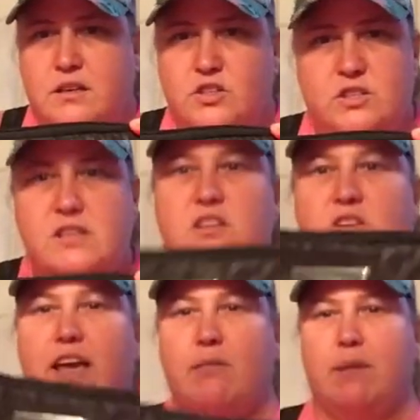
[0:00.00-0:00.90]
Just a little
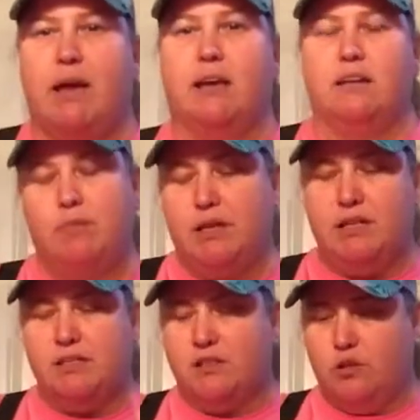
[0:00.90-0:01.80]
handbag. Everybody
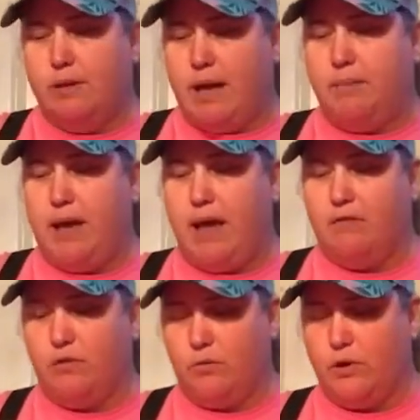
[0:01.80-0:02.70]
needs a little black bag
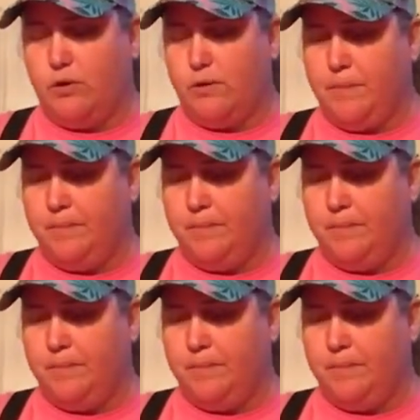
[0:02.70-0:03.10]
for the road.